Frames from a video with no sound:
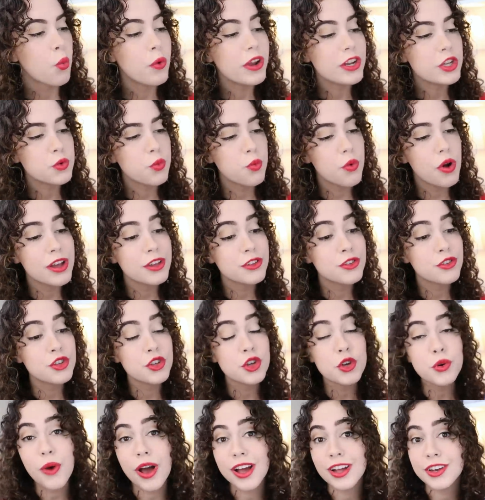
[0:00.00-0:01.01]
which was
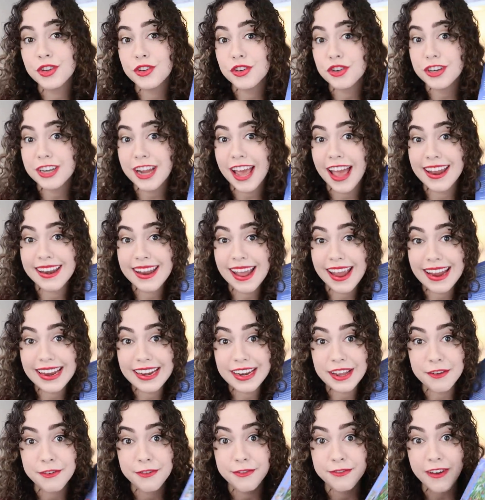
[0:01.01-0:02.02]

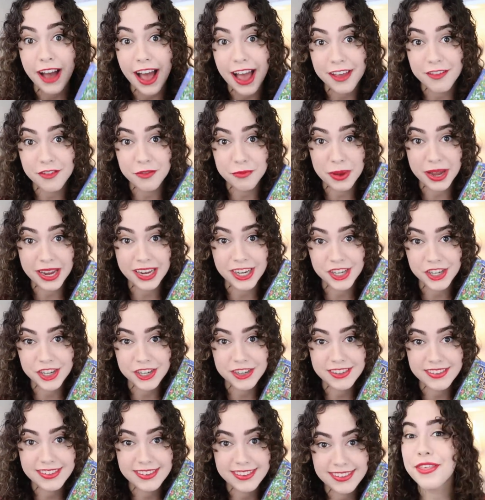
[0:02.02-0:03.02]
285
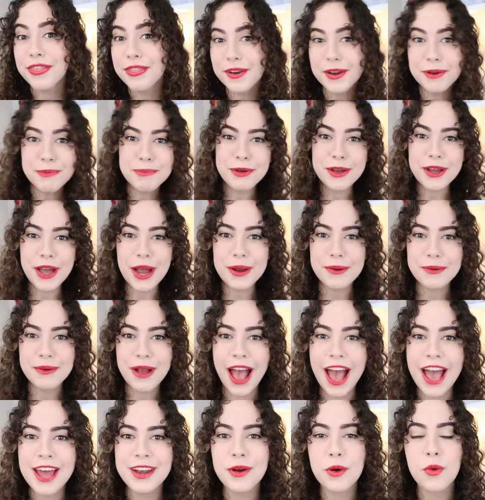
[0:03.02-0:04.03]
pages. The third book I
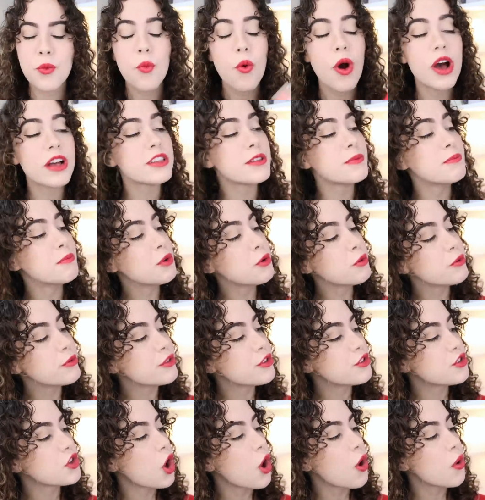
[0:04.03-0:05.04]
read was
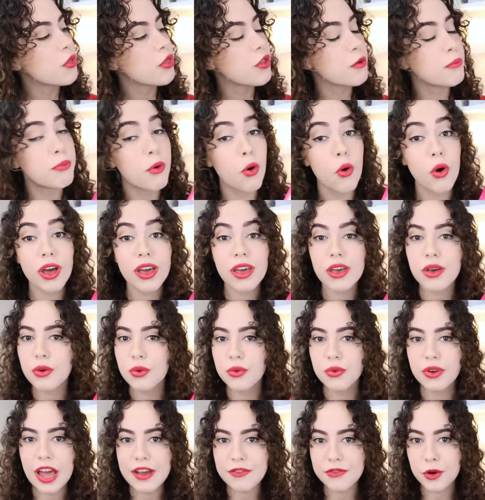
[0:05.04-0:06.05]
Moonstone, The Boy
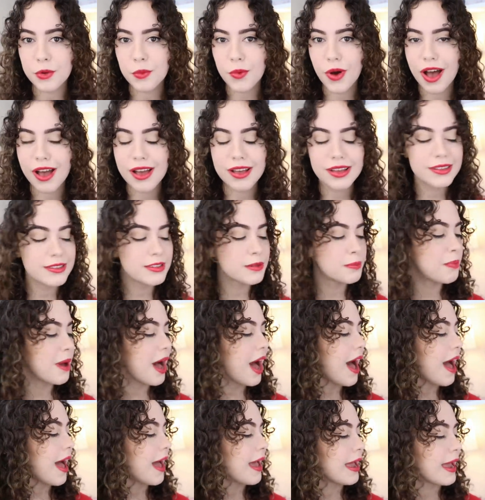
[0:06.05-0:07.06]
Who Never Was
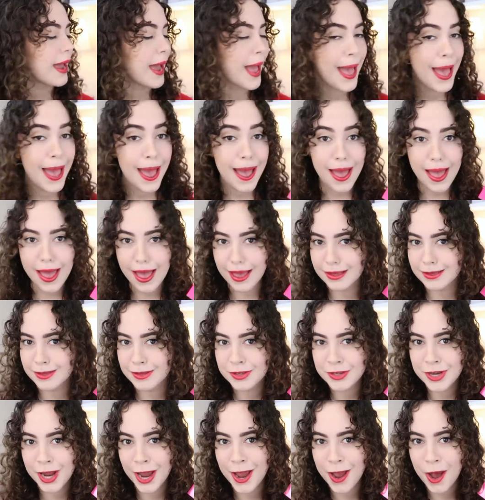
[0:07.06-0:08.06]
by
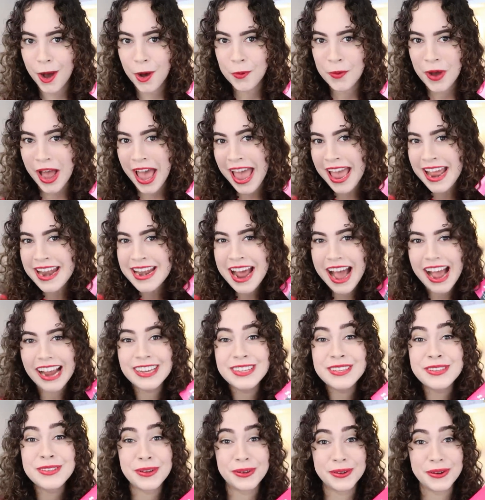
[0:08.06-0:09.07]
S-J-O-N. I
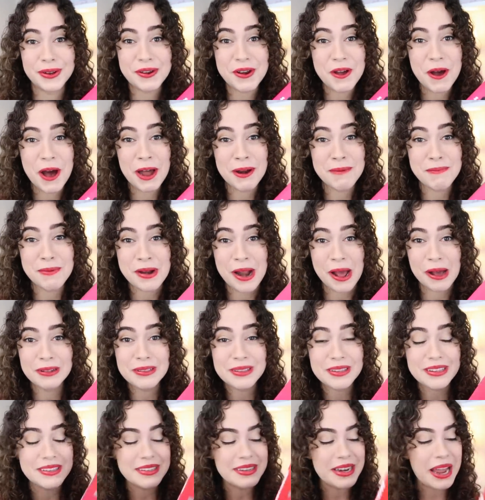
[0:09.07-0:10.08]
still don't know how to
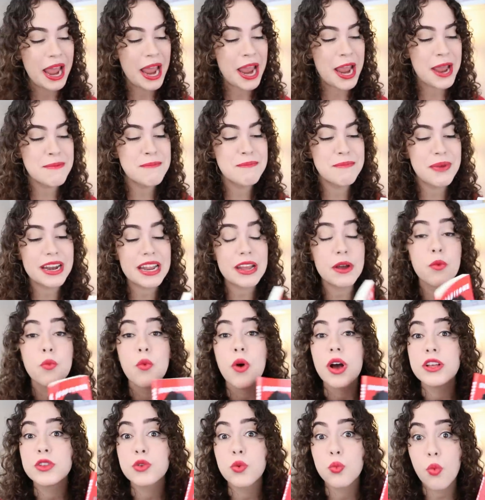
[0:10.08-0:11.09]
pronounce his name, but it
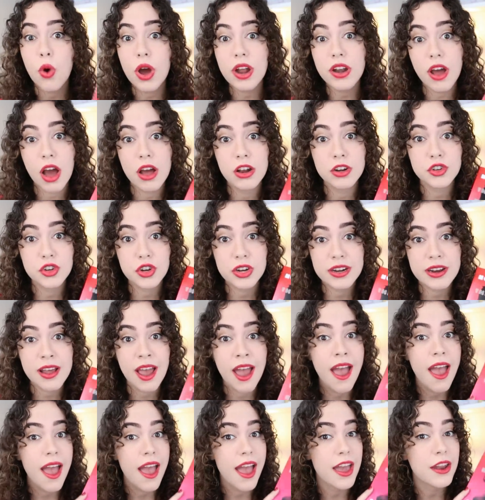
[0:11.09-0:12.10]
was
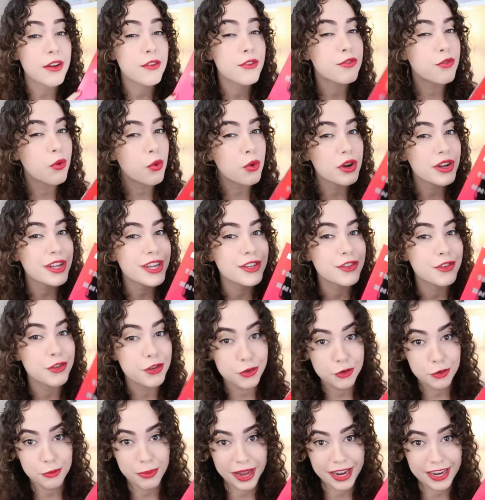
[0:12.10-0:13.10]

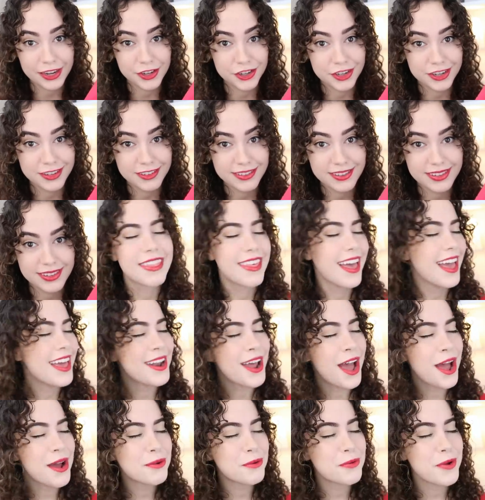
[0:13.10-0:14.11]
142 pages. Then
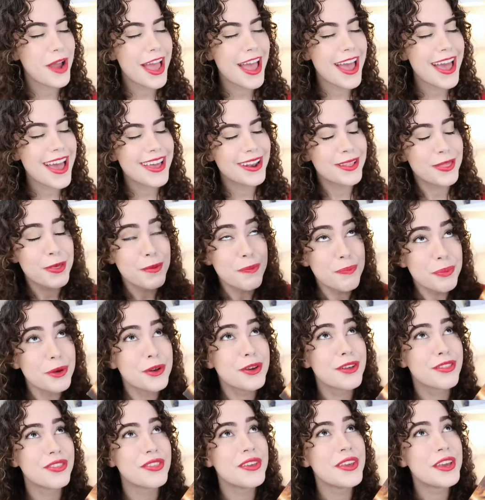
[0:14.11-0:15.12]
I read The
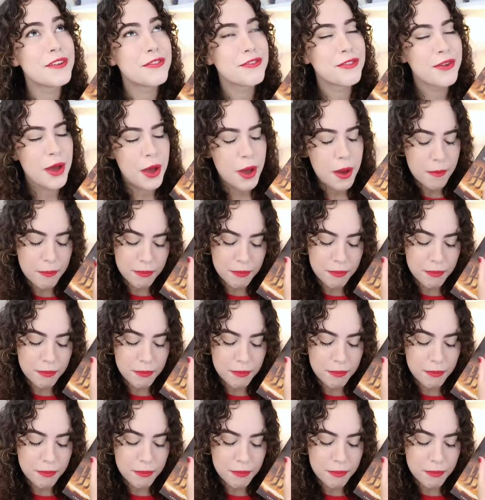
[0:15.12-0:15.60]
Book Thief